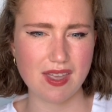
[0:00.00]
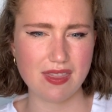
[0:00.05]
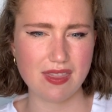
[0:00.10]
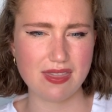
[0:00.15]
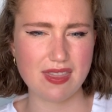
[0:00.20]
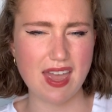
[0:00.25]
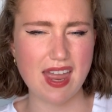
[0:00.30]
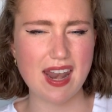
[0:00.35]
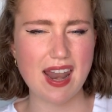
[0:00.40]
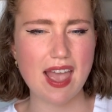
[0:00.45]

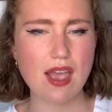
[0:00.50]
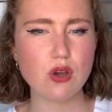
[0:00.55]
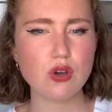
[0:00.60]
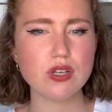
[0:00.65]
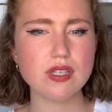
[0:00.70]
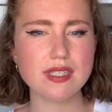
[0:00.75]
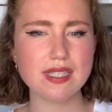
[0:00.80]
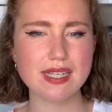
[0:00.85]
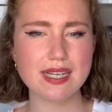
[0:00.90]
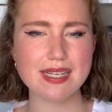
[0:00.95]
they're like
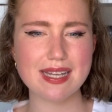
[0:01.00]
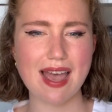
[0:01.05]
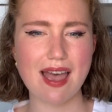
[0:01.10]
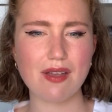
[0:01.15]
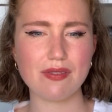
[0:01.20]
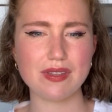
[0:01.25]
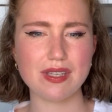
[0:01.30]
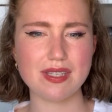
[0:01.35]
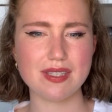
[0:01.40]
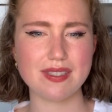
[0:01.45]
hunting
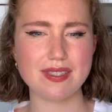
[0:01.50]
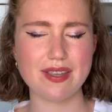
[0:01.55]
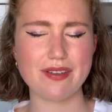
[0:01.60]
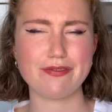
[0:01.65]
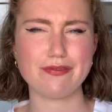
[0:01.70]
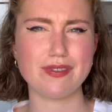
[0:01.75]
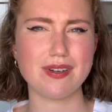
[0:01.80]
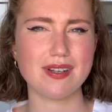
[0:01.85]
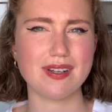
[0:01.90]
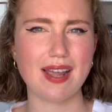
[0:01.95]
down these
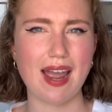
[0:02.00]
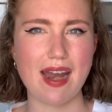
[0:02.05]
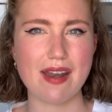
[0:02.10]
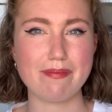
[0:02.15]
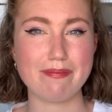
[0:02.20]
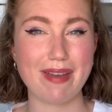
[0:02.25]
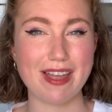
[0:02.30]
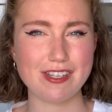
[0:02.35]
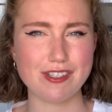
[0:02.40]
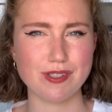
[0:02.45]
different kind of
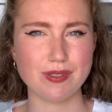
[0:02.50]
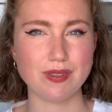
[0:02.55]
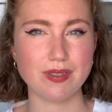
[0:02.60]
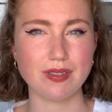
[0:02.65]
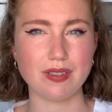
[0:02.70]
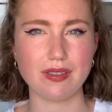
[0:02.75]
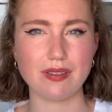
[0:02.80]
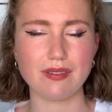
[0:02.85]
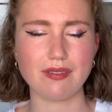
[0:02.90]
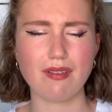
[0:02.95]

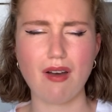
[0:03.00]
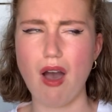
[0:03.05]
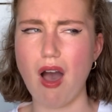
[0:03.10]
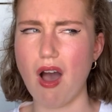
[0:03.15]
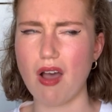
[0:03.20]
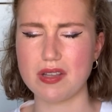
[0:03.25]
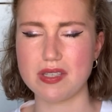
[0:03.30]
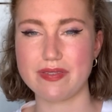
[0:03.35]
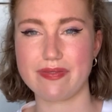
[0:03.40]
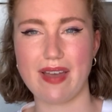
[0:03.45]
magical
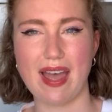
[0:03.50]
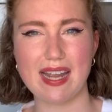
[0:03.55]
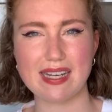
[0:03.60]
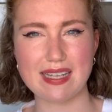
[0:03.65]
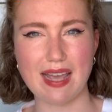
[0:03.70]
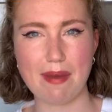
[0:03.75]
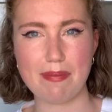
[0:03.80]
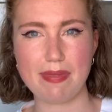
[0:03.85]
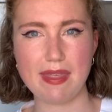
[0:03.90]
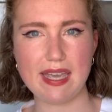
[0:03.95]
artifact
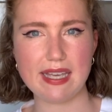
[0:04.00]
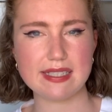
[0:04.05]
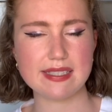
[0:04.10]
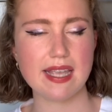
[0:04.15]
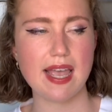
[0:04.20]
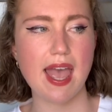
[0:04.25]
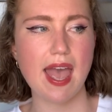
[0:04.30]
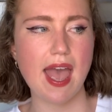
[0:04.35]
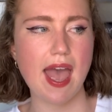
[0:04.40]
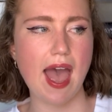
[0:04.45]
type things
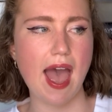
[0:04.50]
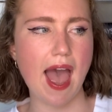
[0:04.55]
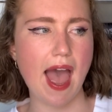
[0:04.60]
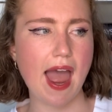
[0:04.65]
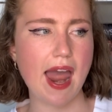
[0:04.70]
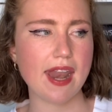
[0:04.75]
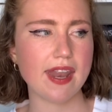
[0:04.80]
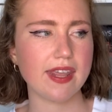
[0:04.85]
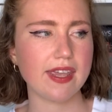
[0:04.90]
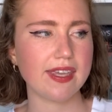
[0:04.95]

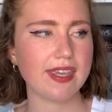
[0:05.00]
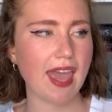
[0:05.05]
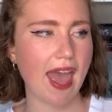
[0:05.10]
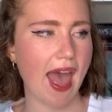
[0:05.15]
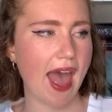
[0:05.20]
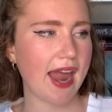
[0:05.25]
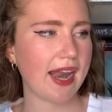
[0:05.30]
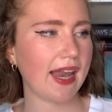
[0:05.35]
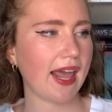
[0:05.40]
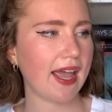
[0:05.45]
and um, yeah
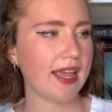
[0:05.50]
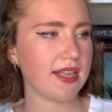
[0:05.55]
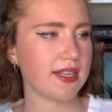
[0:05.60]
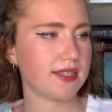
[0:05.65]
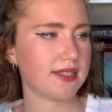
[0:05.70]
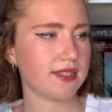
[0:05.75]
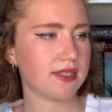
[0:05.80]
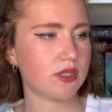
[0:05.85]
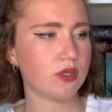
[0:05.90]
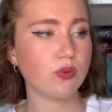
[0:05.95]
i
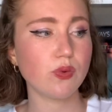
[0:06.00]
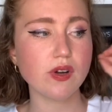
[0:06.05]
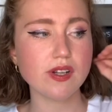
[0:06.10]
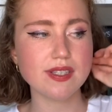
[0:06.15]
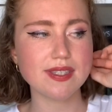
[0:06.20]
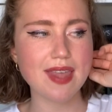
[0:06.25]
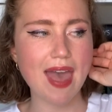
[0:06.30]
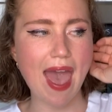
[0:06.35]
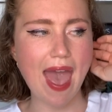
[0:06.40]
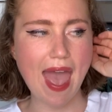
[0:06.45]
liked towards
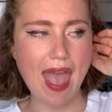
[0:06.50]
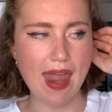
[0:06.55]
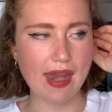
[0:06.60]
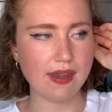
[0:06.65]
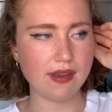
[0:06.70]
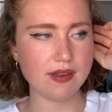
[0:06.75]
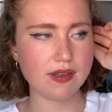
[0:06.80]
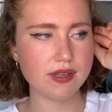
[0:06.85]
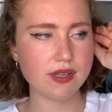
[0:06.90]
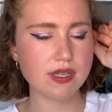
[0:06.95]
the
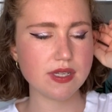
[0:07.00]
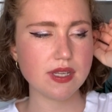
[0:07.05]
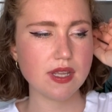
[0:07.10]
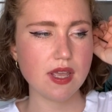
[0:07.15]
end